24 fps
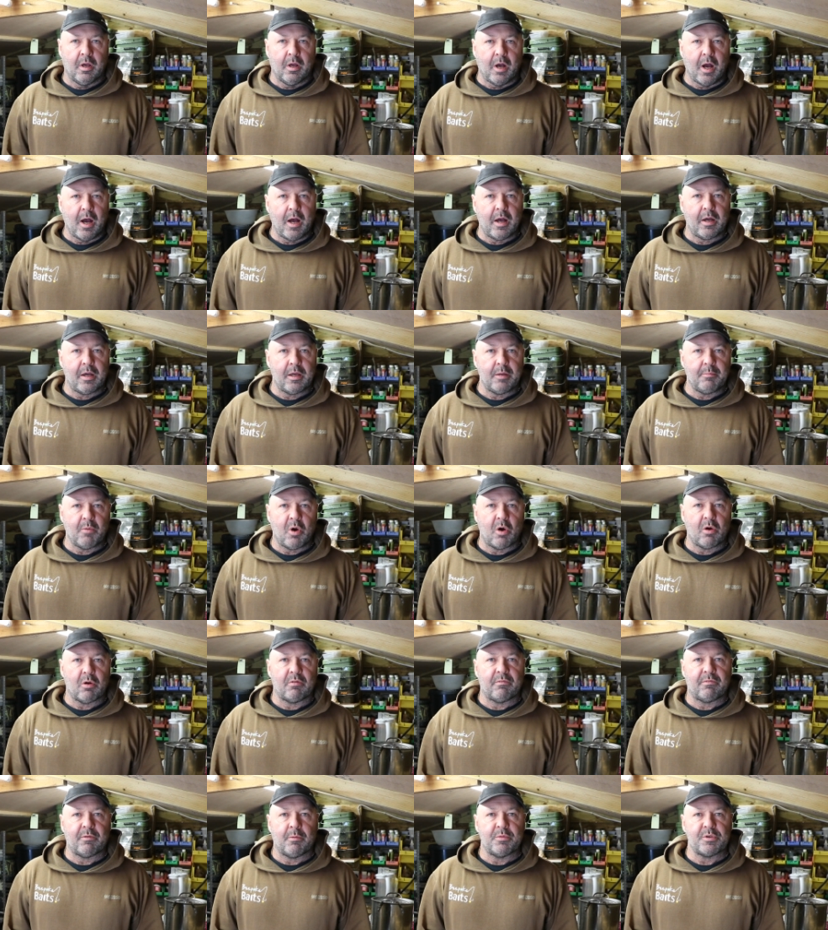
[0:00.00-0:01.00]
Hi,
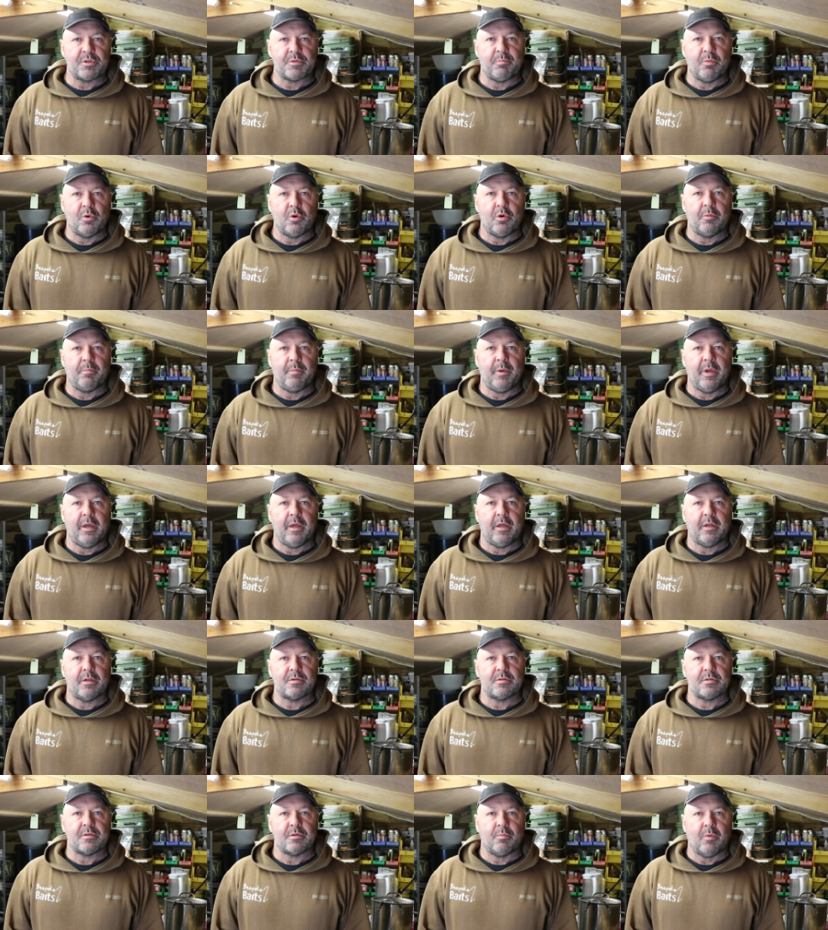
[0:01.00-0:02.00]
Martin from Bespoke
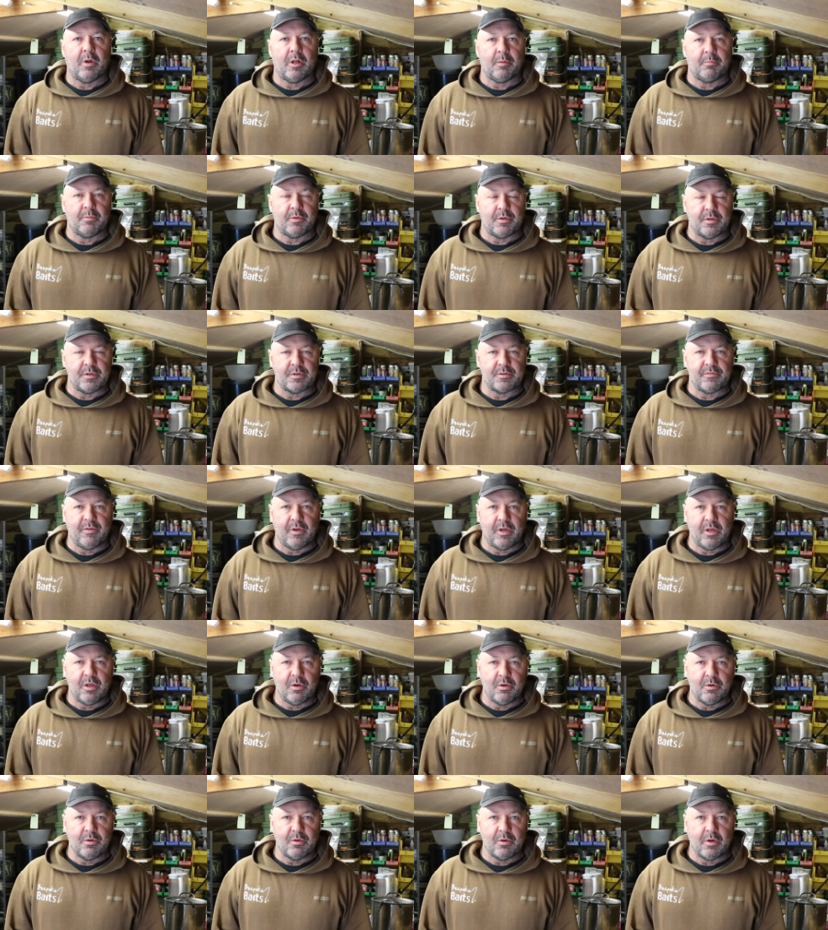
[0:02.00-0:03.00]
Baits. Welcome to this
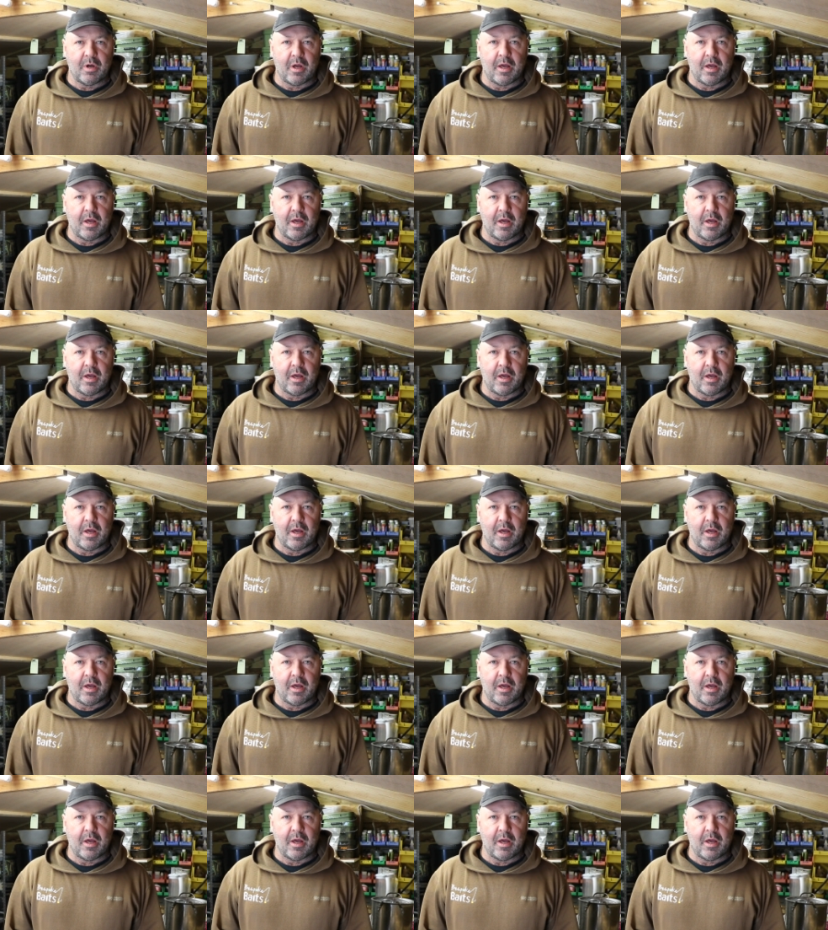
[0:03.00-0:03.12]
video.